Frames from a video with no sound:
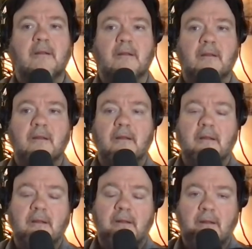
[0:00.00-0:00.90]

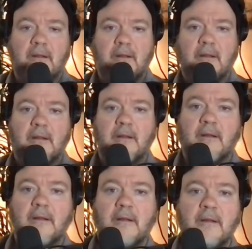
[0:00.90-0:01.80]

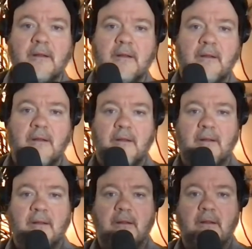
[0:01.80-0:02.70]

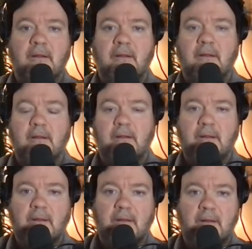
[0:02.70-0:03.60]

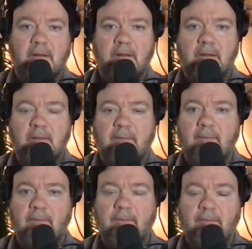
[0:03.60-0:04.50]

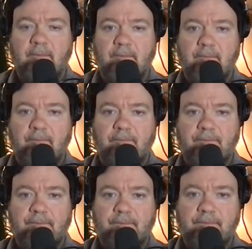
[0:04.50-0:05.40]

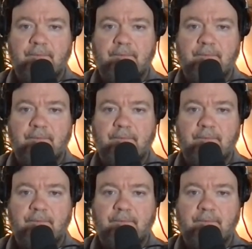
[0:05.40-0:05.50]
[no speech]